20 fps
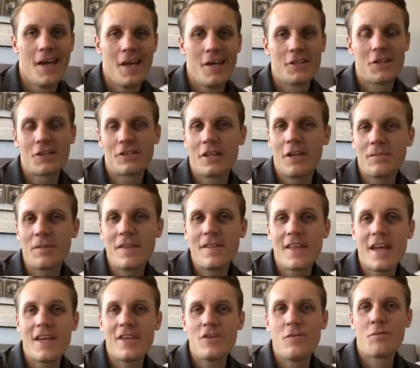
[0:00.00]
So something
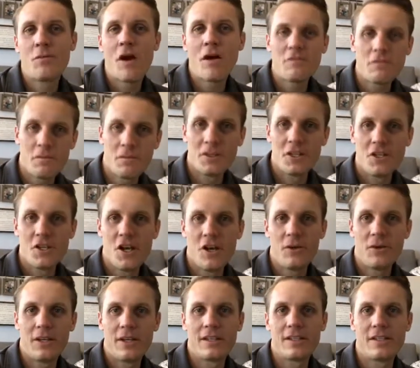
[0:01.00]
that you probably
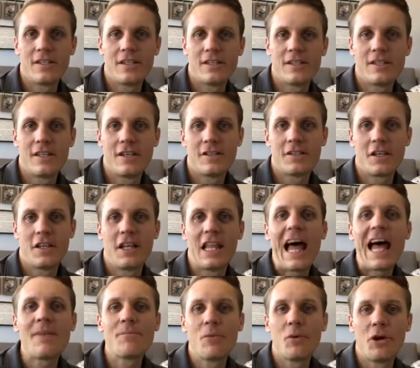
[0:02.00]
noticed is there's a
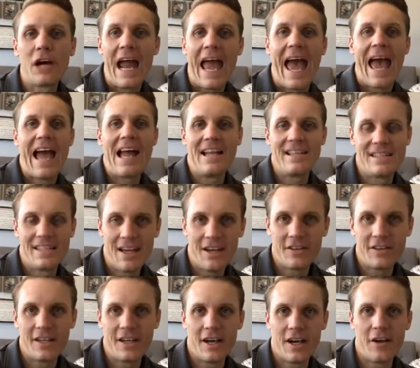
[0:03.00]
lot more ads
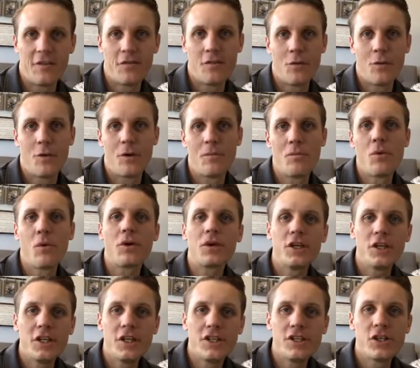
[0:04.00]
out there for
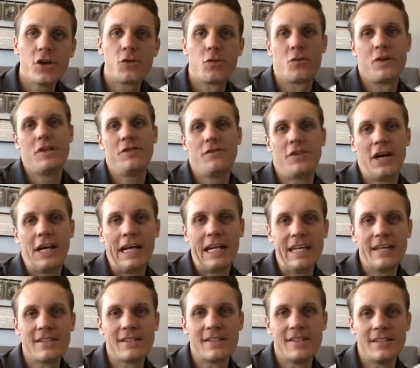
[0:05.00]
mortgage
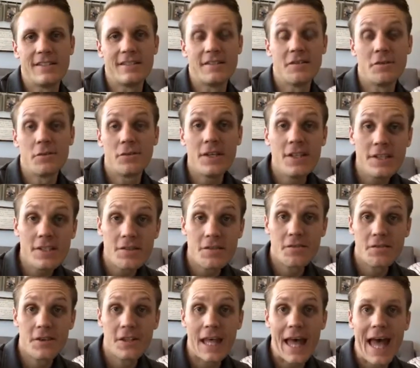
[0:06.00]
refinances. And the reason
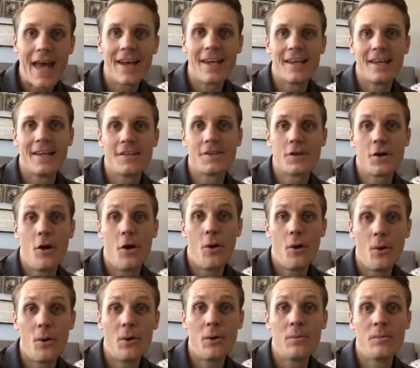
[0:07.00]
for that is
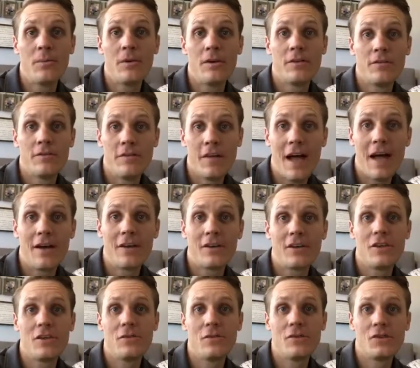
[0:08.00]
home
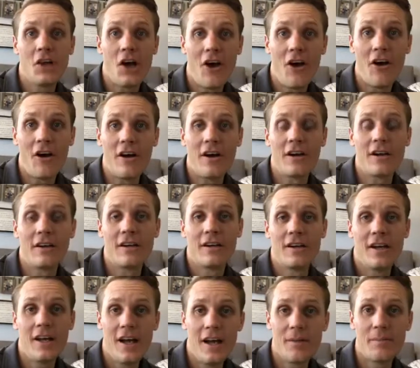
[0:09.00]
values are
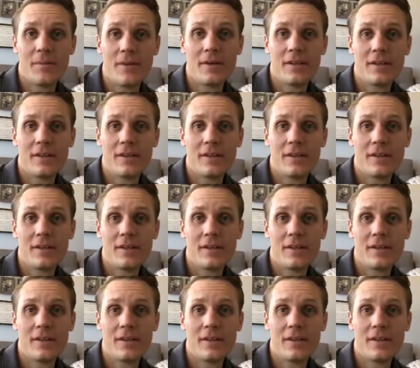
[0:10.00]
up.